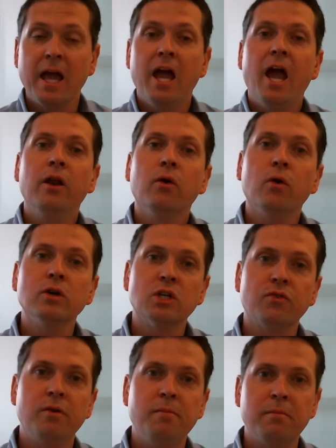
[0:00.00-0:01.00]
And also
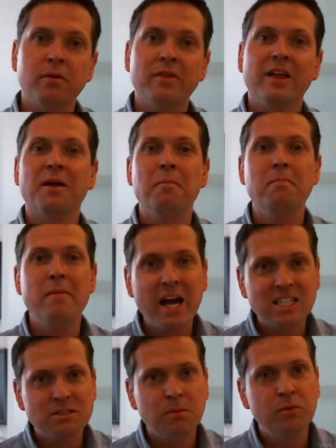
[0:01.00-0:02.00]
remember that the
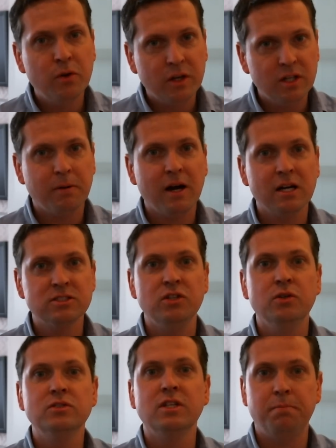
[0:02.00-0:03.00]
maximum you can deposit
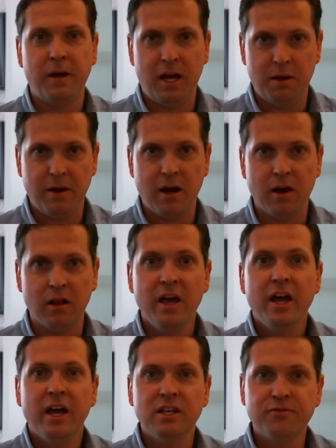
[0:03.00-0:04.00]
using PayPal
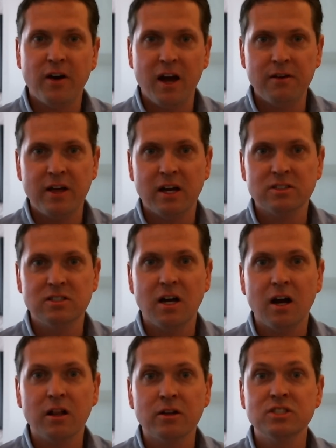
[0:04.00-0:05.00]
is
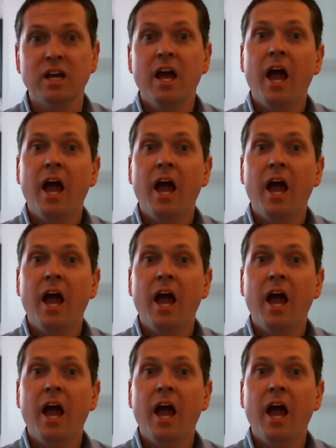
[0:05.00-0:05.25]
$5,000,